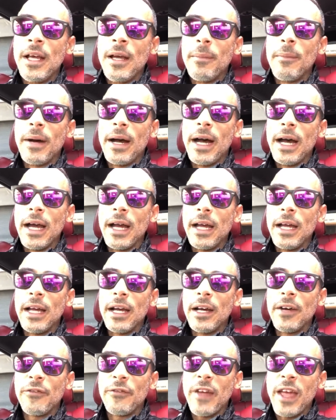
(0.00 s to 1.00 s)

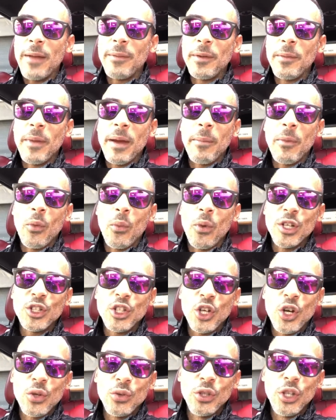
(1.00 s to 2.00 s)
My family member went to
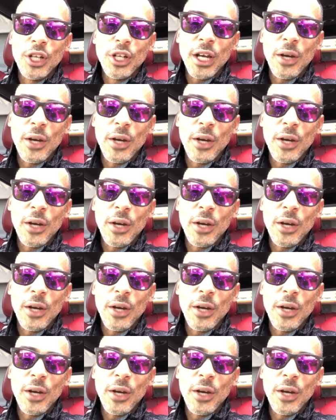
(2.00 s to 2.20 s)
go look